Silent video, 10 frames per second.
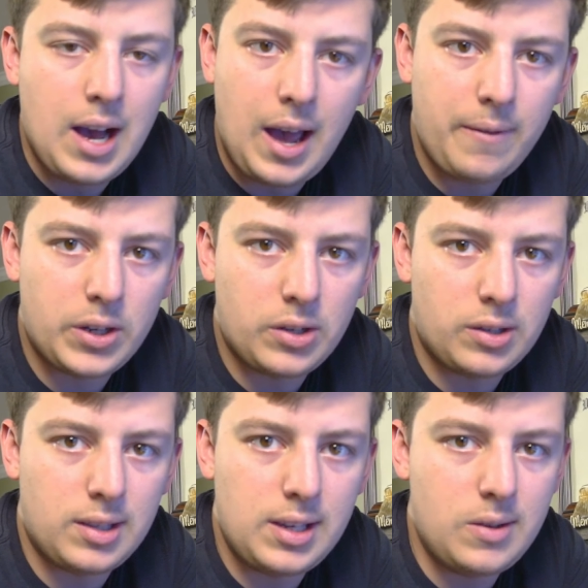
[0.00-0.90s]
High
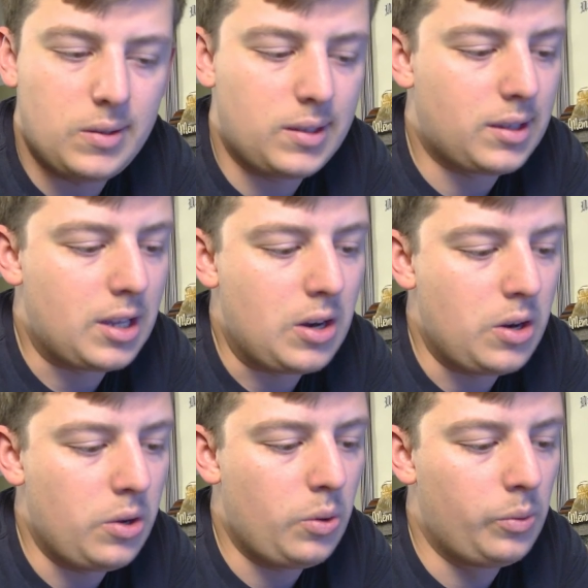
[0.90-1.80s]
efficiency uses the
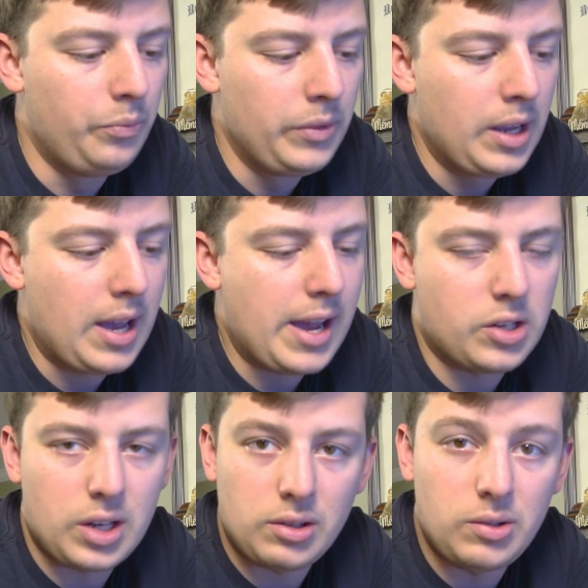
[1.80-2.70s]
new
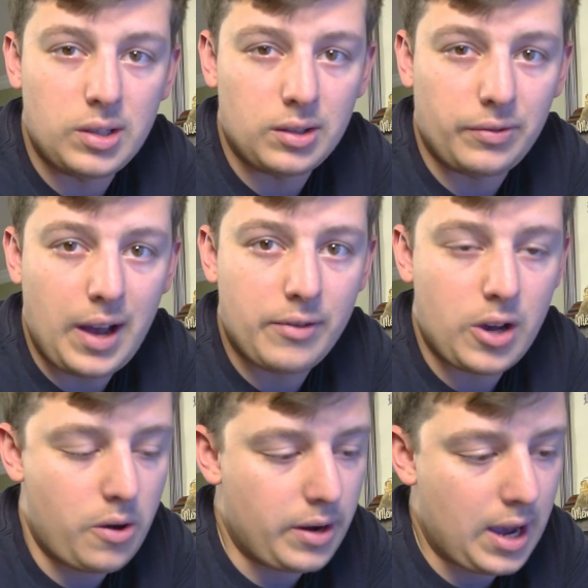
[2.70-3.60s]
H.265
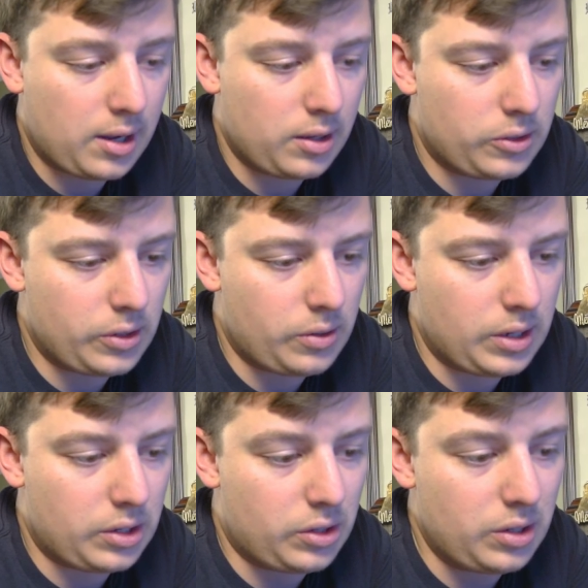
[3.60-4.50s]
codec, so
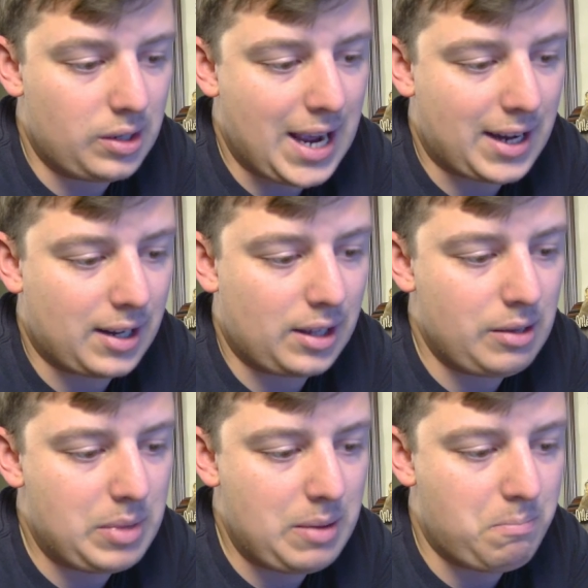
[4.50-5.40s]
it should
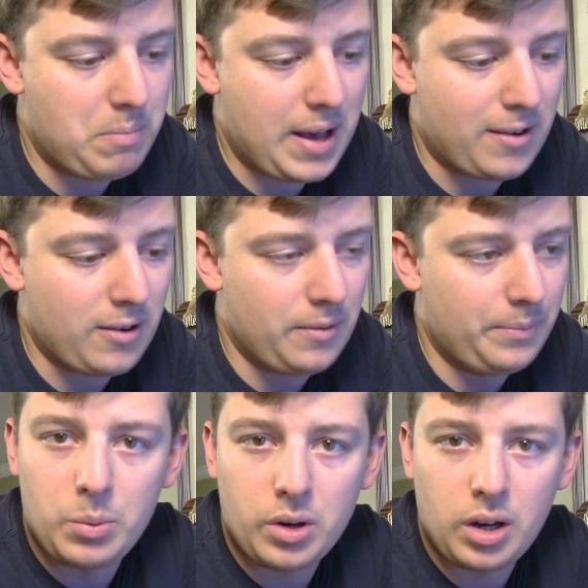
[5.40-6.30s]
technically be better,
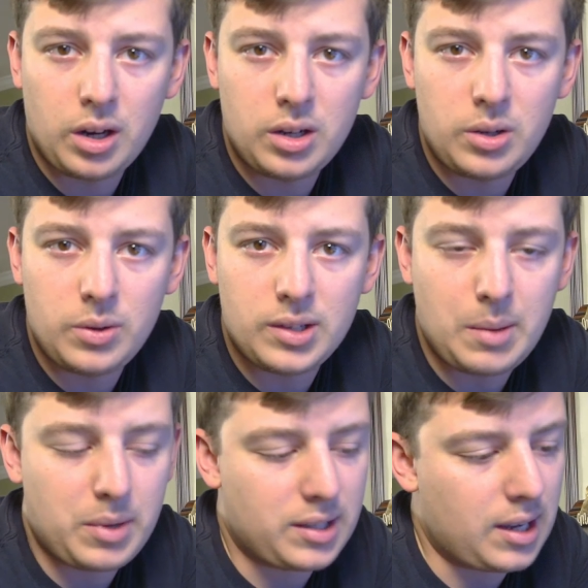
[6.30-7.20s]
but we're going to do a
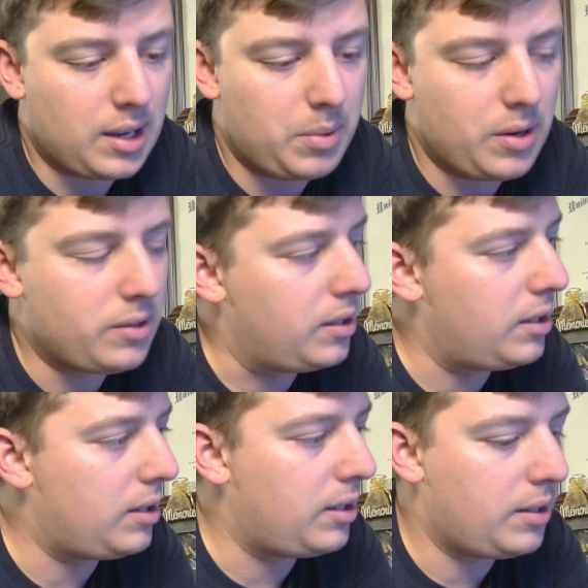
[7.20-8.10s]
side-by-side
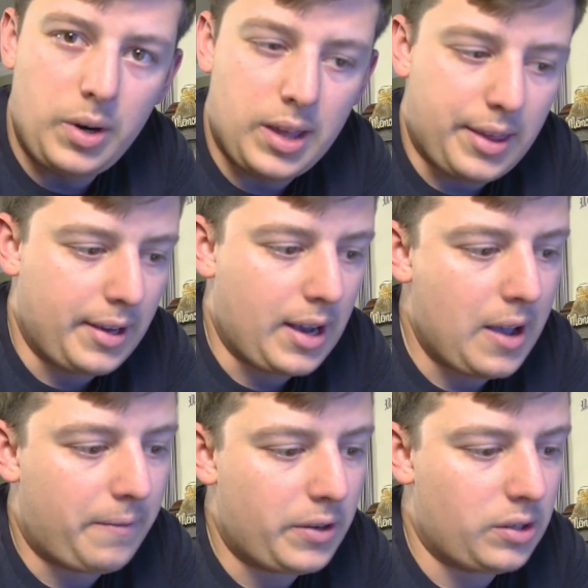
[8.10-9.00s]
comparison with
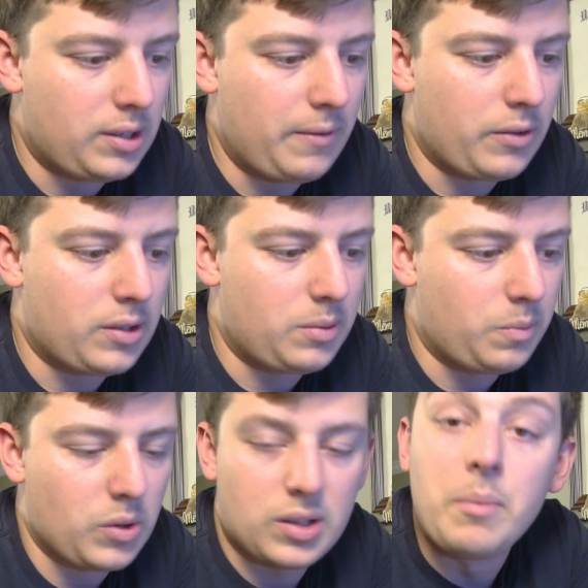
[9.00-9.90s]
high efficiency
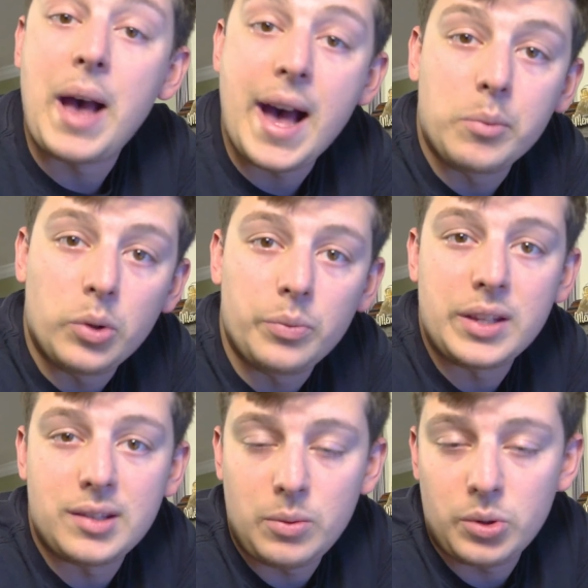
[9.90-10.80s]
versus most compatible
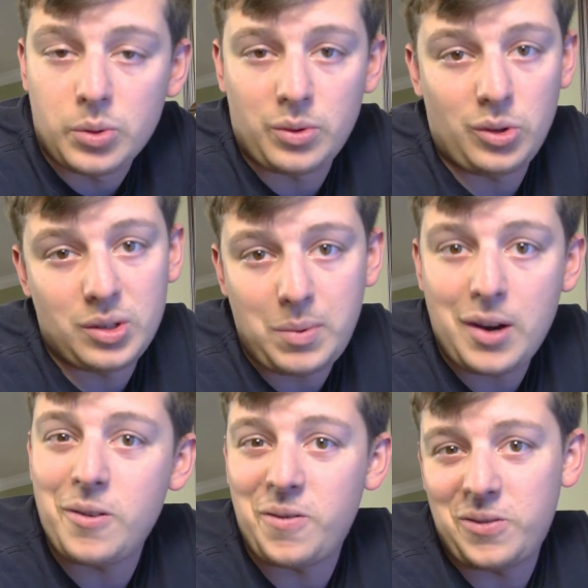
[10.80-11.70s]
and see which one looks
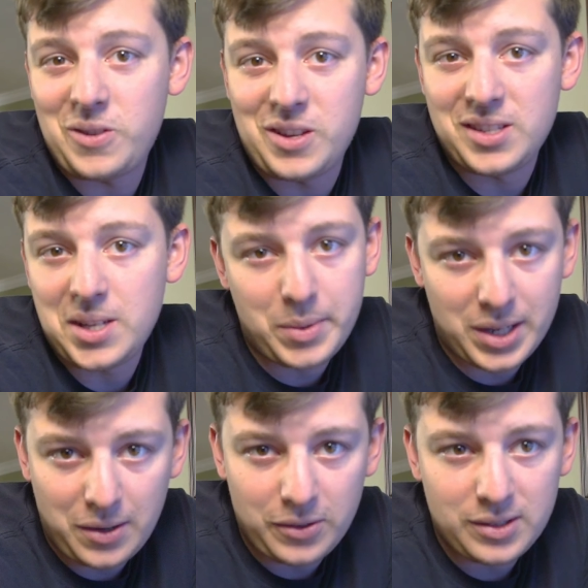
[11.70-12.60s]
better, if you can see a
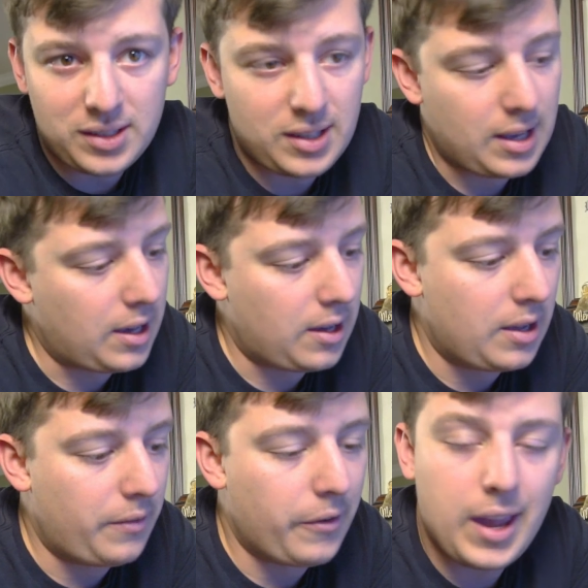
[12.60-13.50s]
big difference.
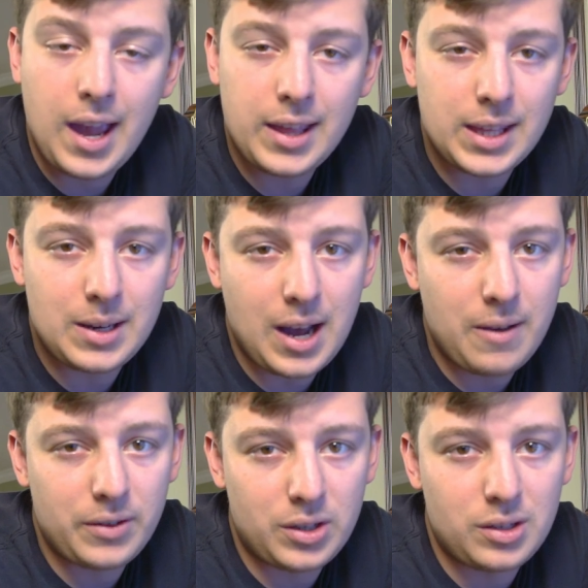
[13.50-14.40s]
If you can't, then high
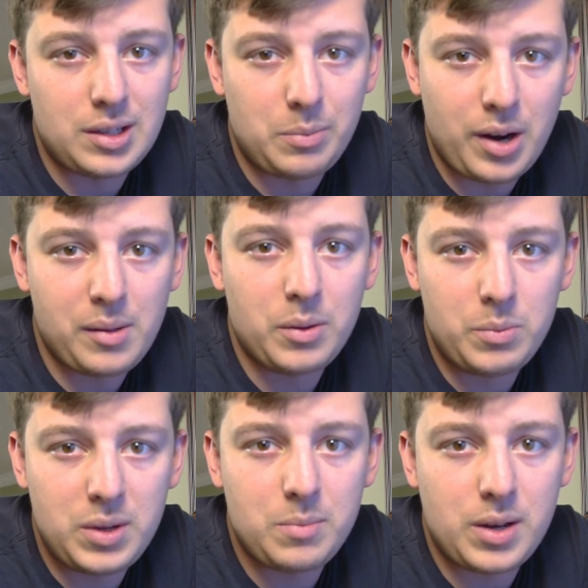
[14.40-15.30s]
efficiency probably will
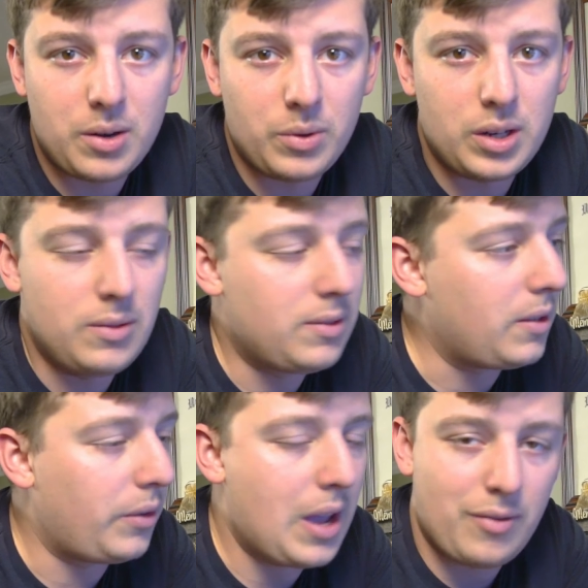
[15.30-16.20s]
be the better one to use
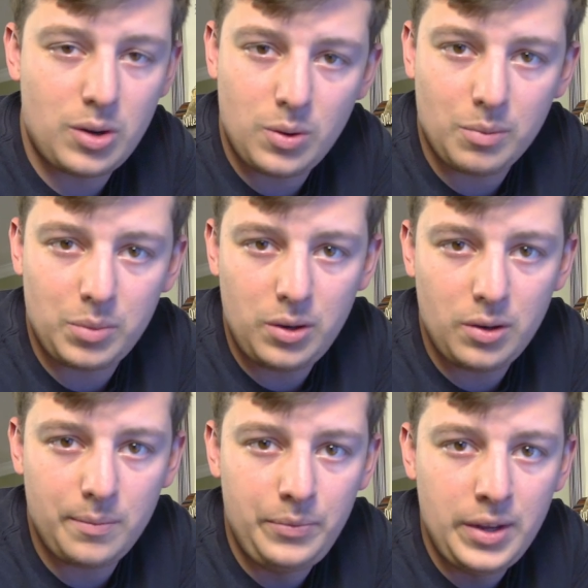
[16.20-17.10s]
if you have a new
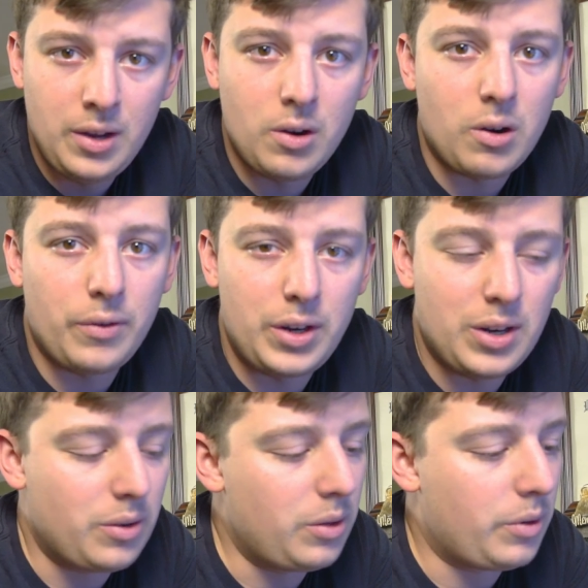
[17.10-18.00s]
computer, or if you
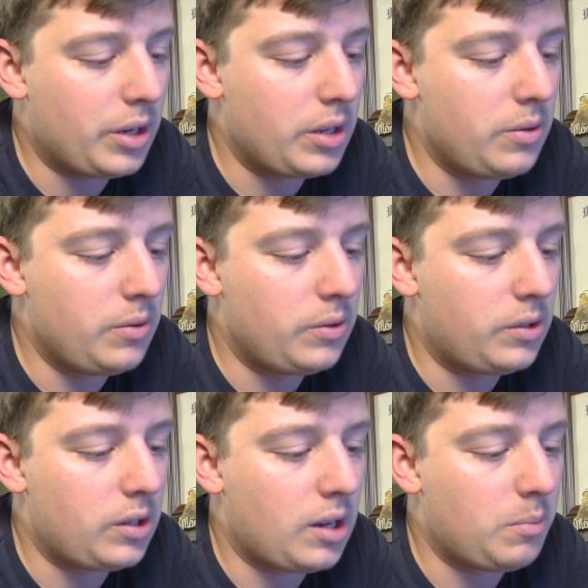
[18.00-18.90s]
don't, you want to
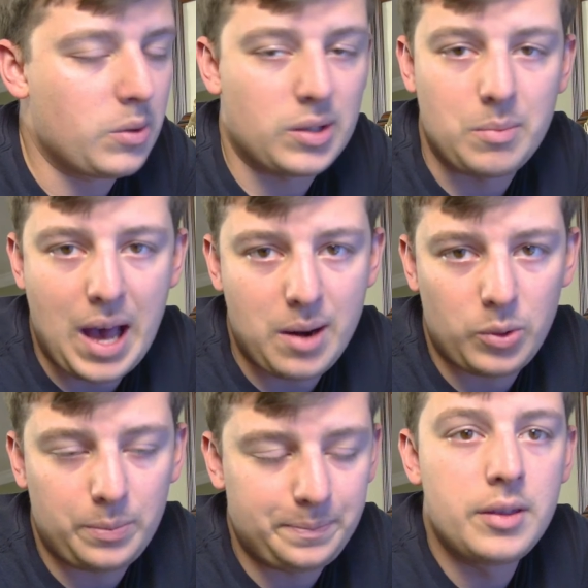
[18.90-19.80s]
use most compatible.